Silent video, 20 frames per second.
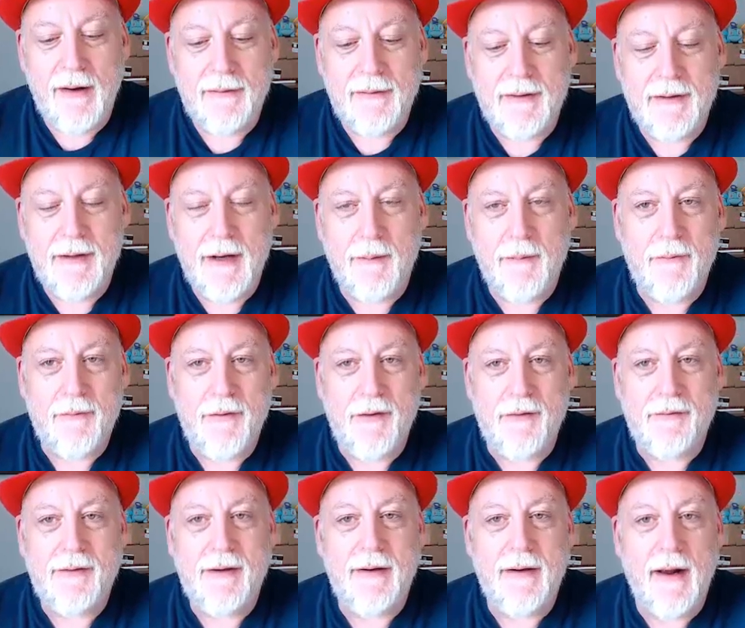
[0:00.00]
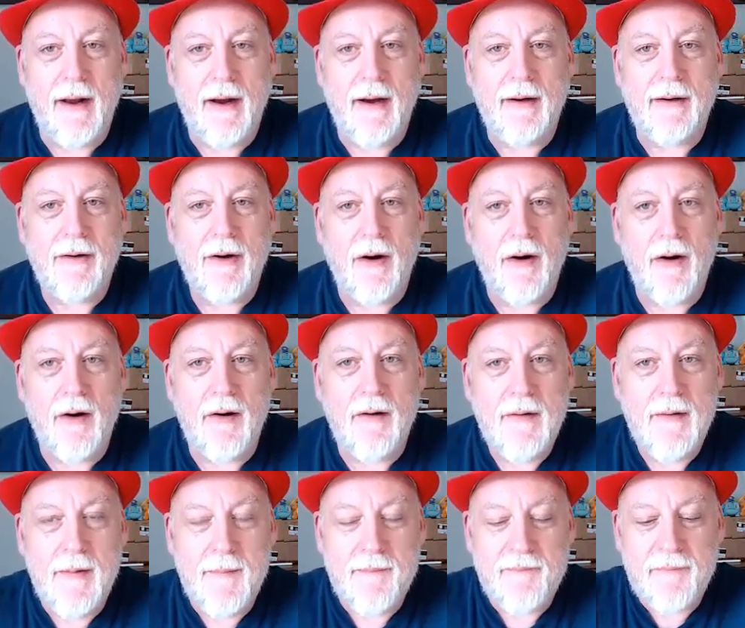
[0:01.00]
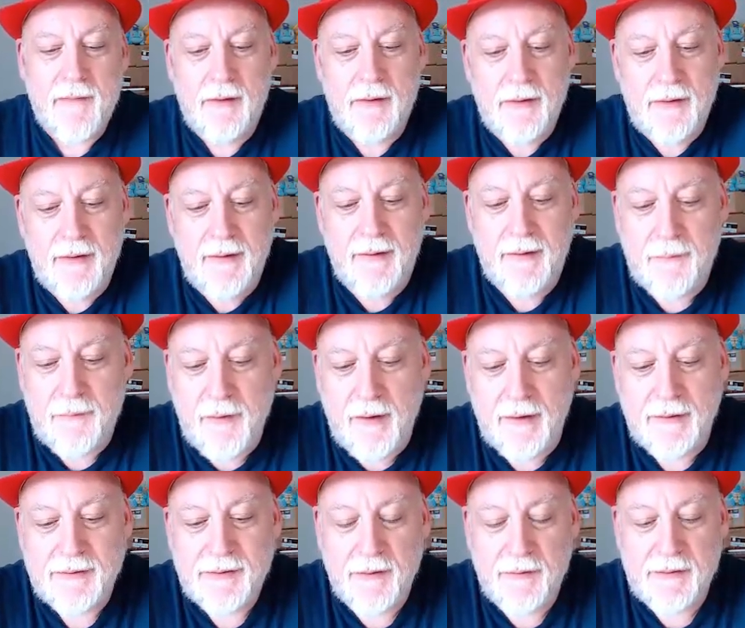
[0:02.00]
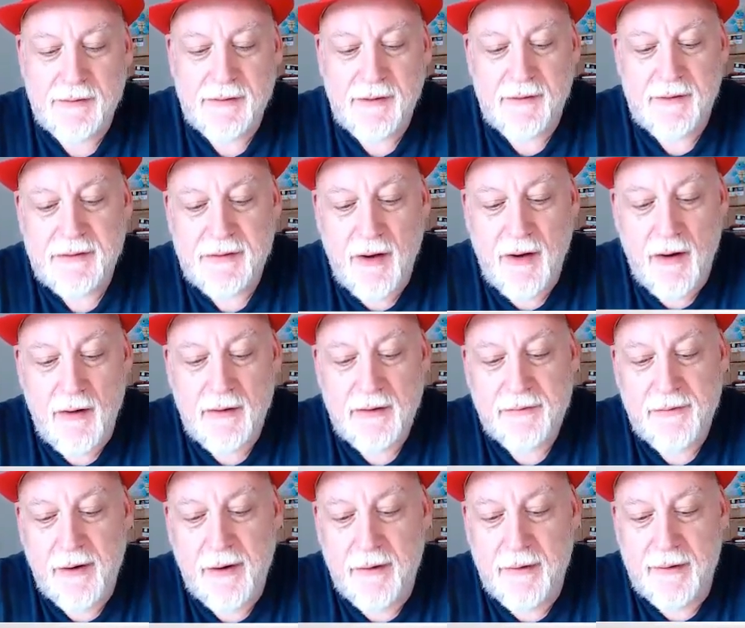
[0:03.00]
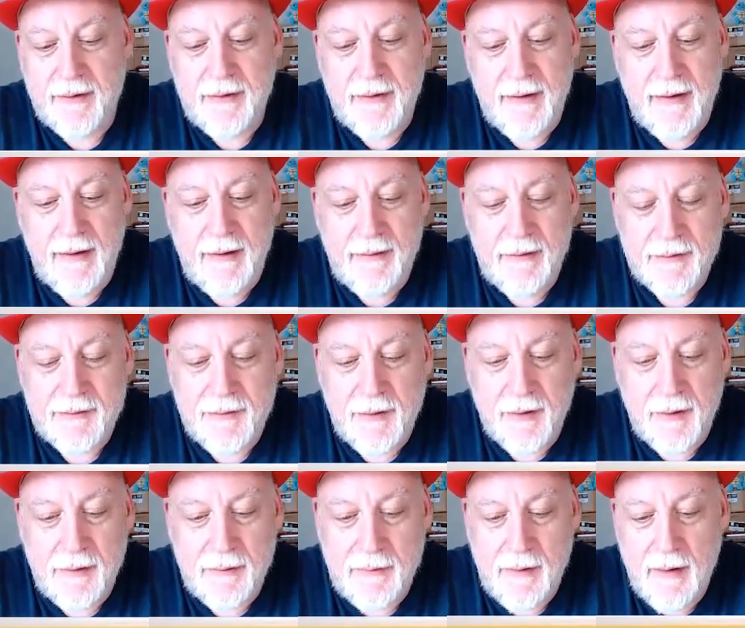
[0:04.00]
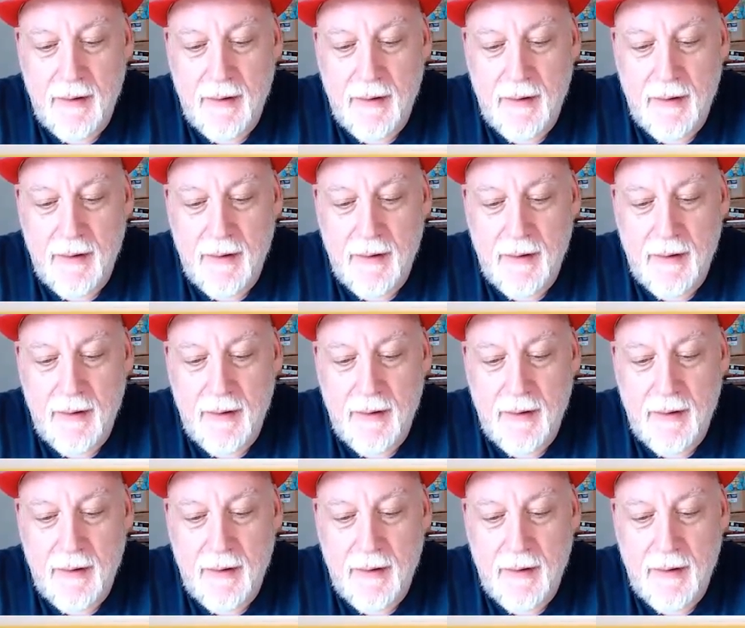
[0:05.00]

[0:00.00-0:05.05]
the number 59 card. Looking at the front surface of this card, it's very clean. There's no